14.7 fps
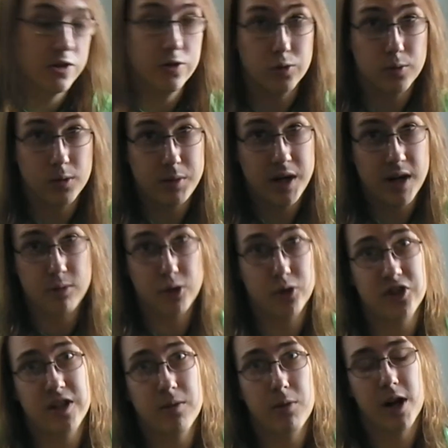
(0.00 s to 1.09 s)
you will be able to
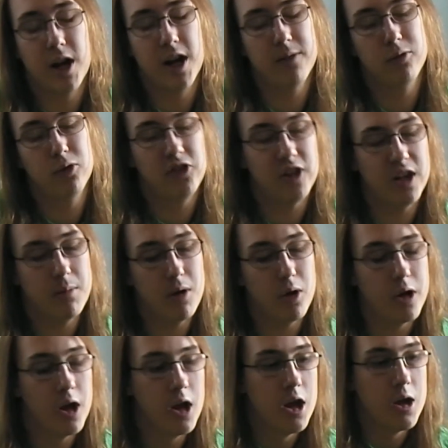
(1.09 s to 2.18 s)
see what I have to say about,
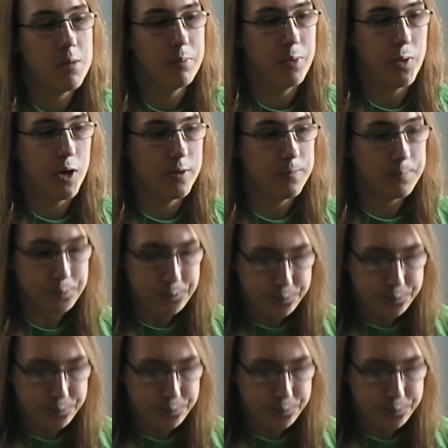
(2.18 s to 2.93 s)
but